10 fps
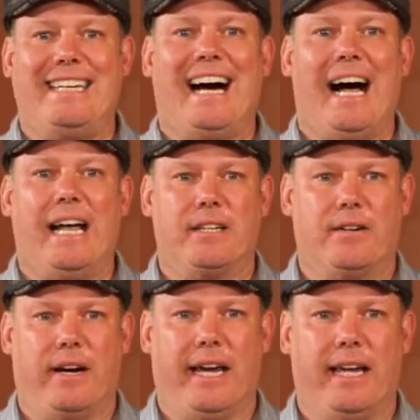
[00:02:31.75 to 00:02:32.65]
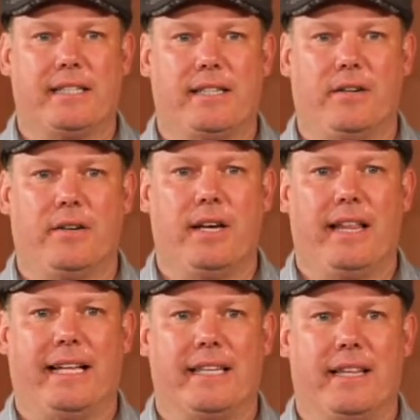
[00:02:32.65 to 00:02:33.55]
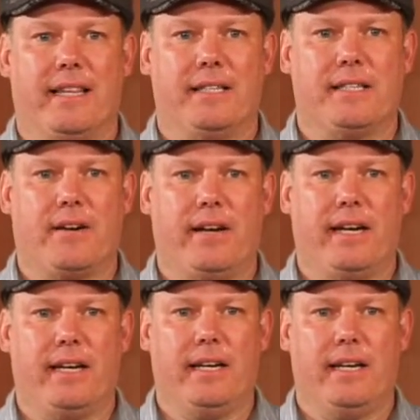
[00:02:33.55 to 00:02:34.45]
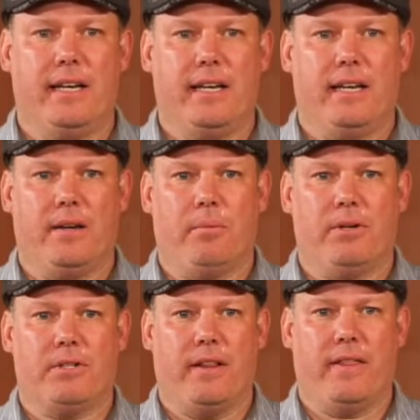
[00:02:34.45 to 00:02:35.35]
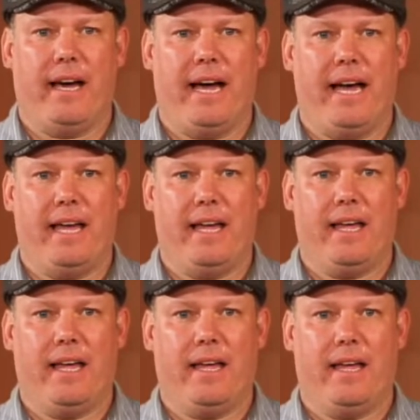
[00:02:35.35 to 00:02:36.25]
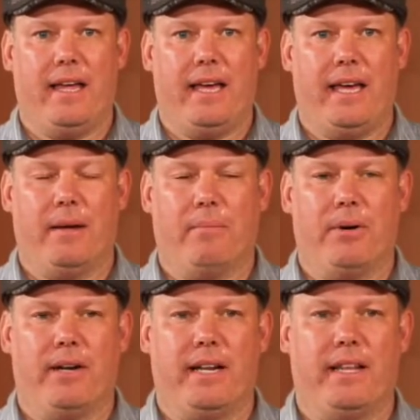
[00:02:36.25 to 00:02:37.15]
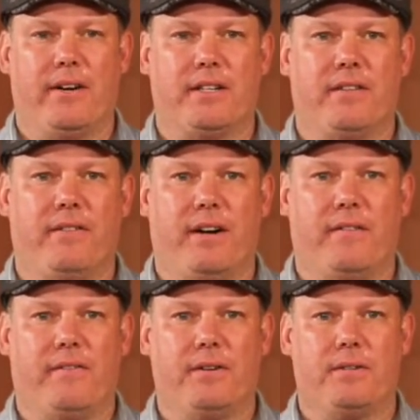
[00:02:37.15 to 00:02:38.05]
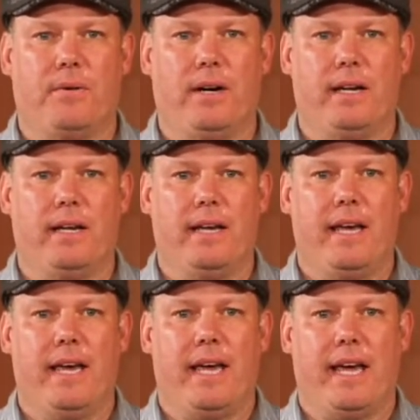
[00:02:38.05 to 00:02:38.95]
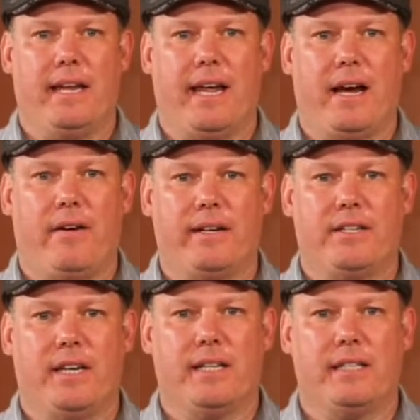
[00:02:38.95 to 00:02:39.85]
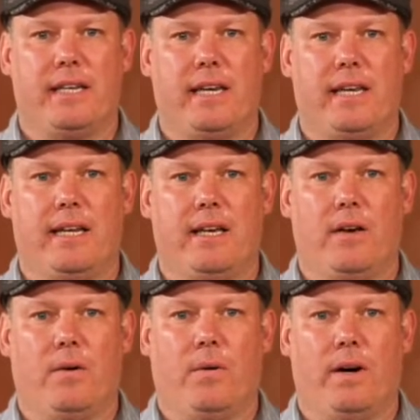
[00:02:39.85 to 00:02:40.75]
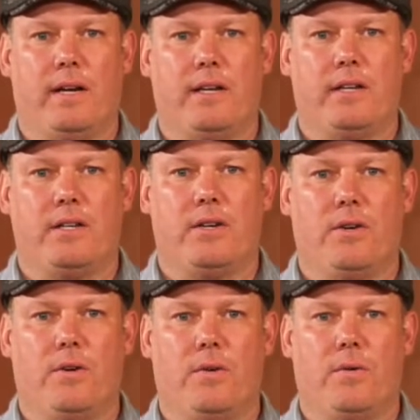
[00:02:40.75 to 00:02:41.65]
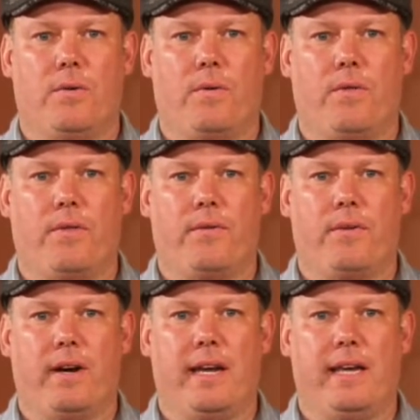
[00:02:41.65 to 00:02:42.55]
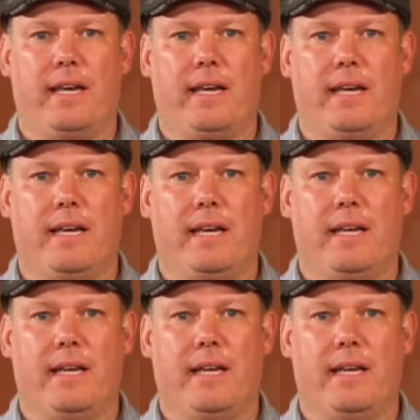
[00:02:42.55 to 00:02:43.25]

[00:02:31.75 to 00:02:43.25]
dot, right? So that's in this screen. You push on that and it put it in there. It's the very first one. And now I just need 1, 2, 3,